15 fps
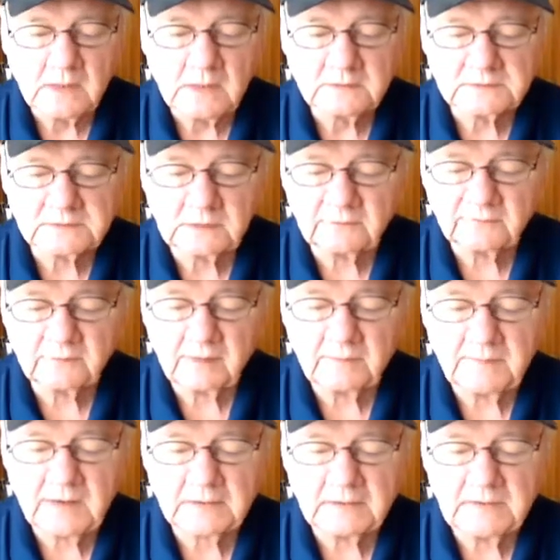So
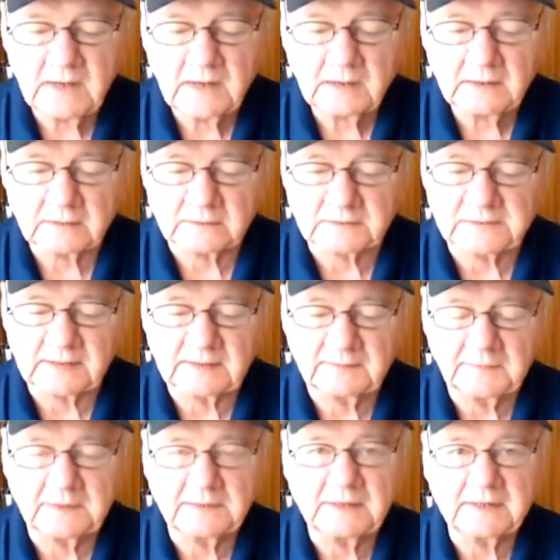from Yonkers on a
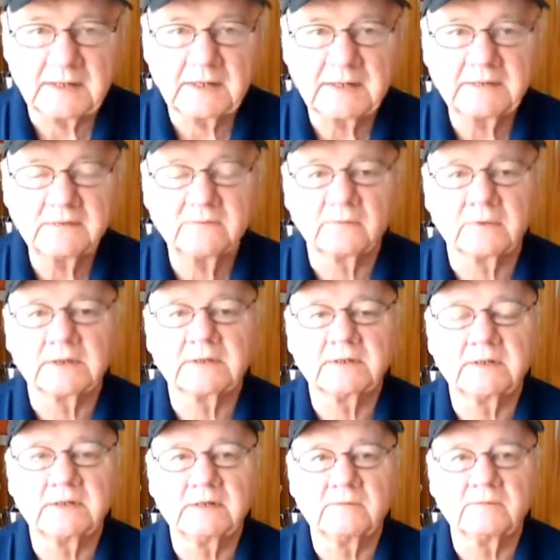Monday night, Rick
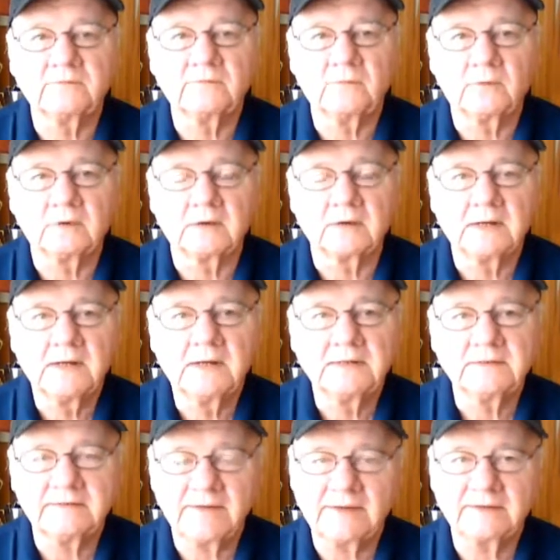Needham for
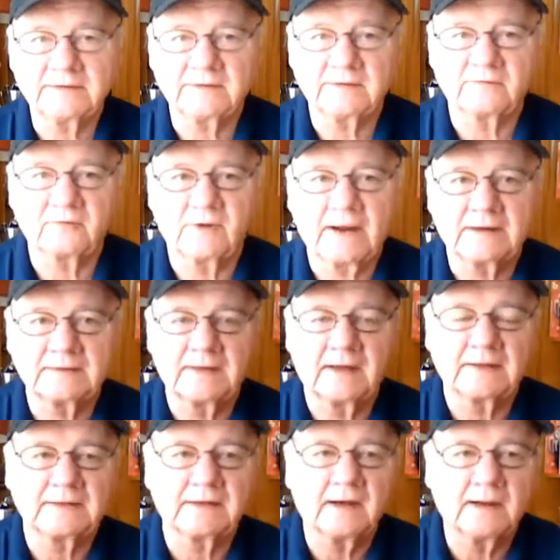
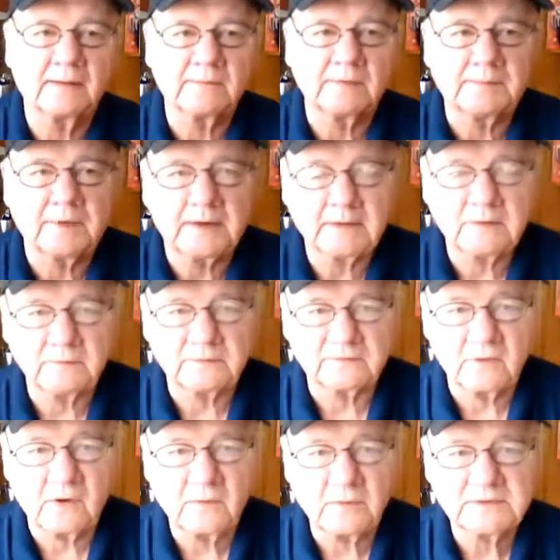dayatthetrack.com, reminding you as
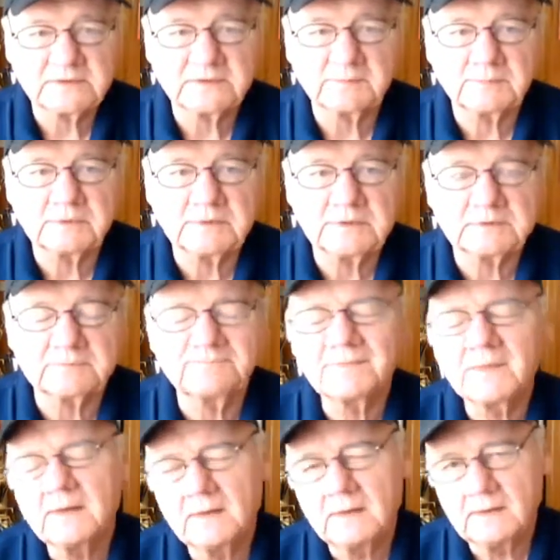always to please
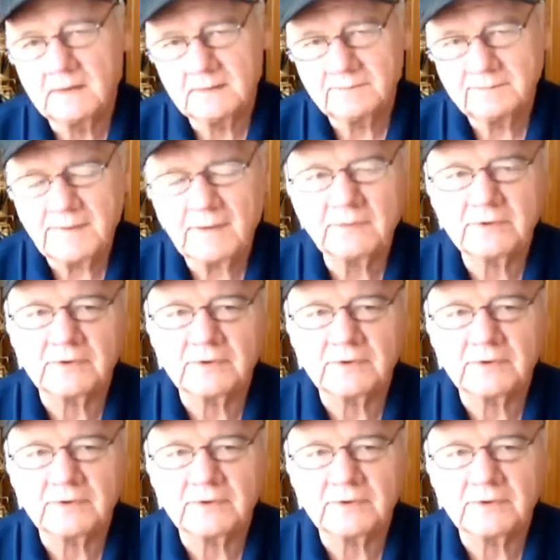go with